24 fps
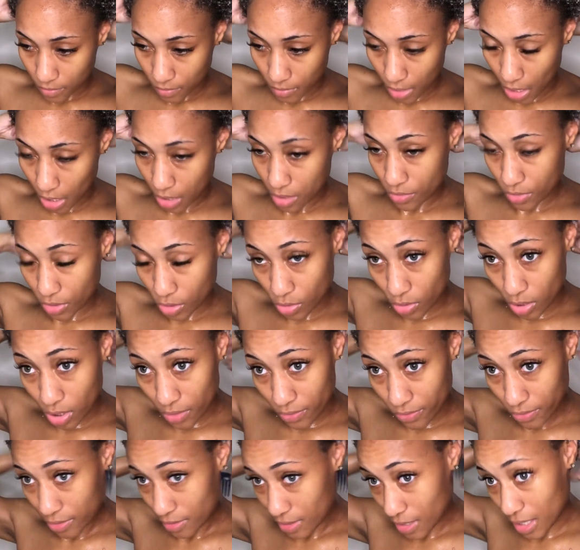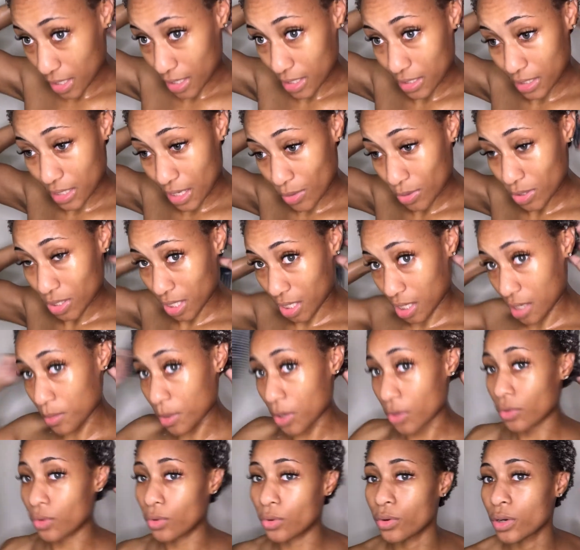I could record it for you guys. I was thinking about
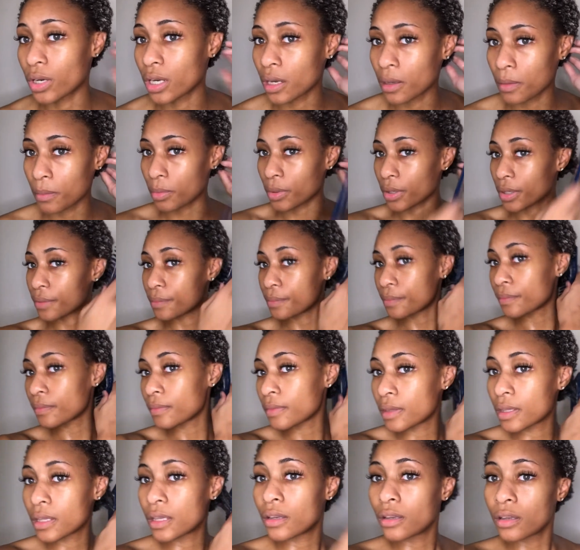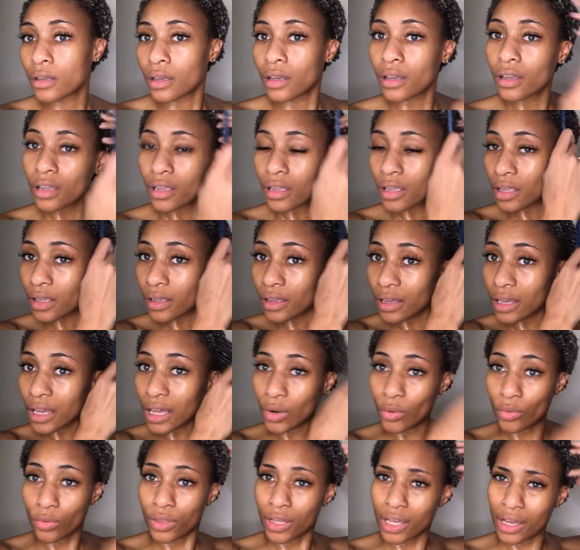recording it, but I
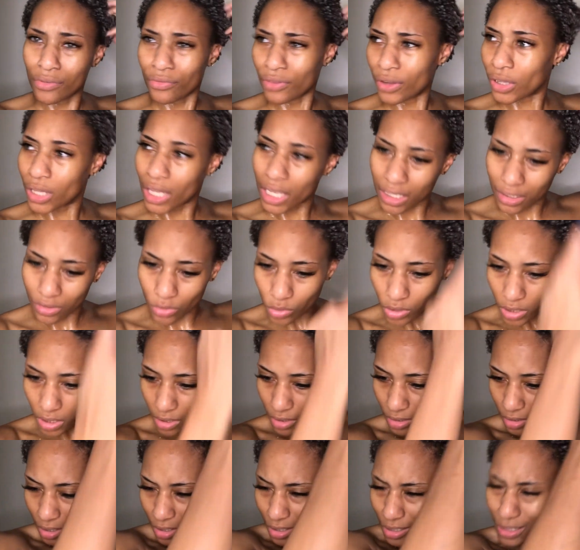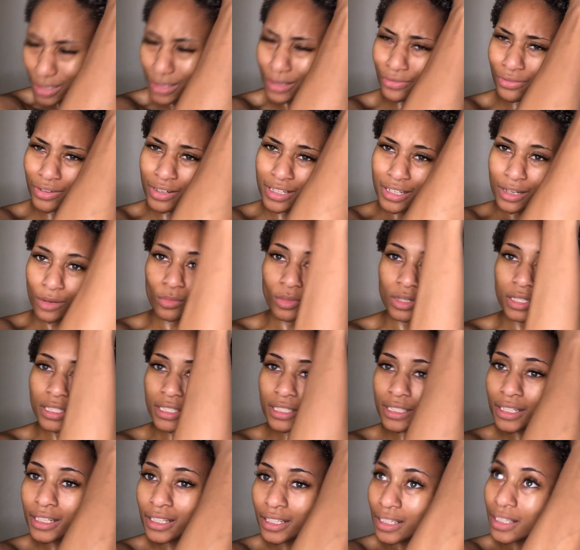don't think I felt like doing it for some
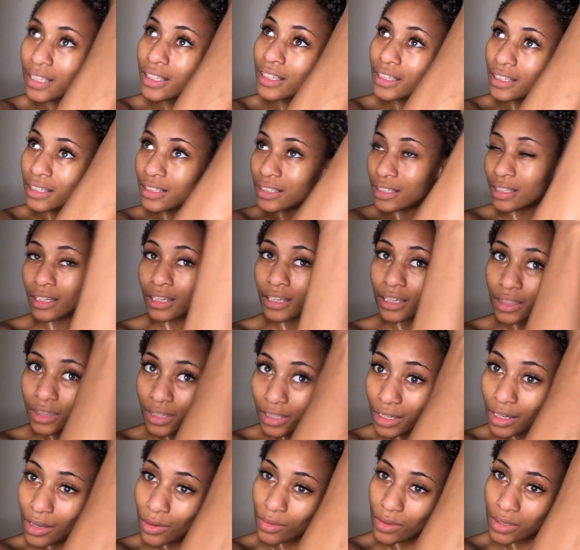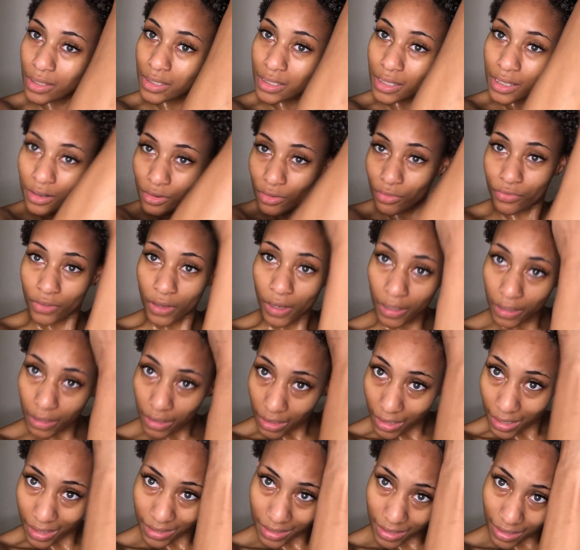reason. I think I was in a funk
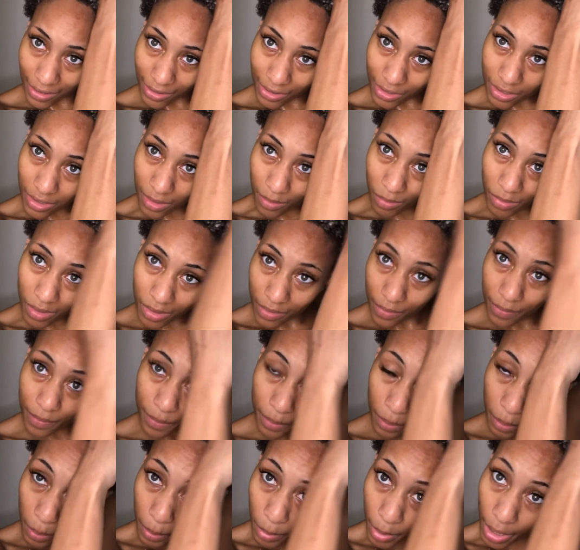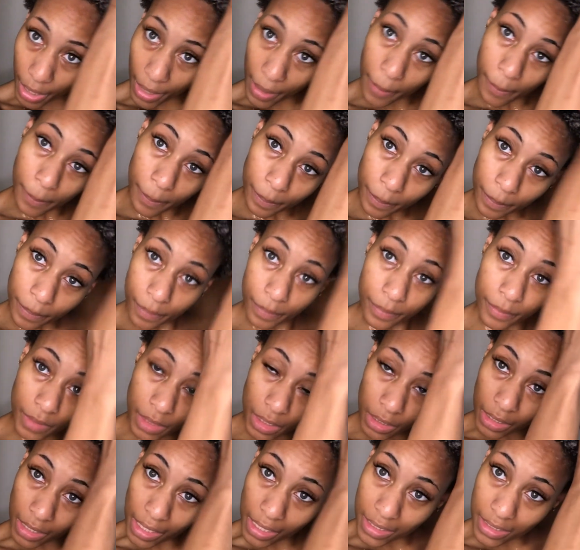that day or something. But
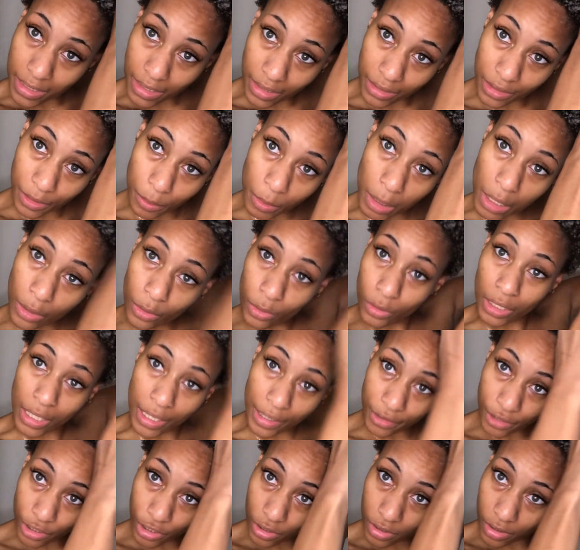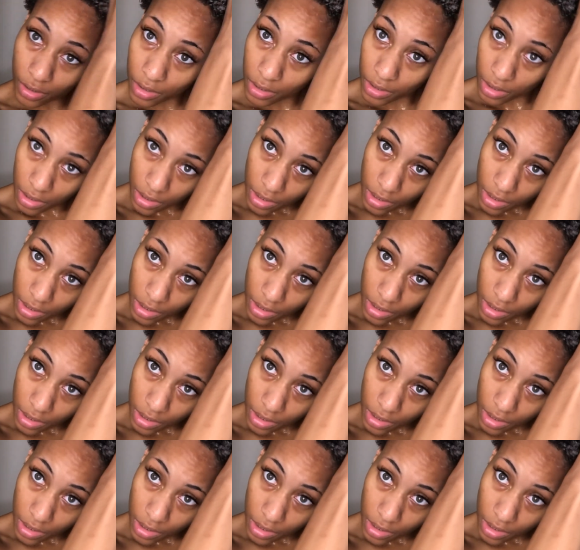yes, I did my own lashes.